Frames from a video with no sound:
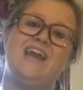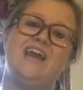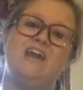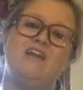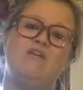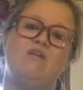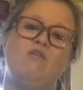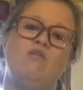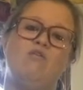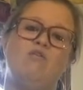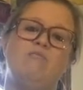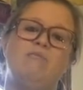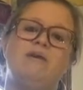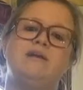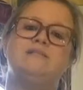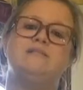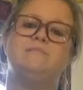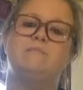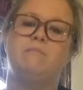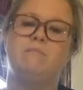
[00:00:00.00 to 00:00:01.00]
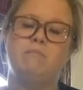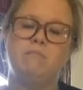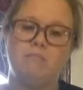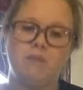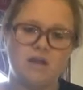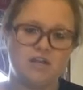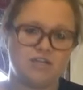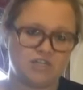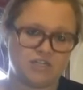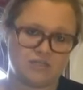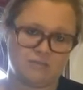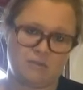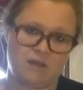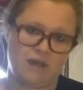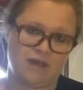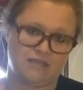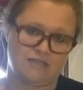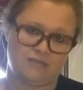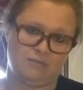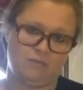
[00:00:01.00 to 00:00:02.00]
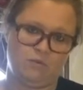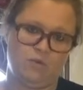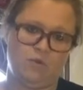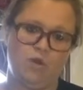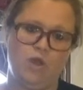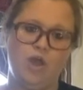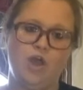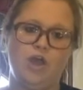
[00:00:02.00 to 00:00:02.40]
at home as much as possible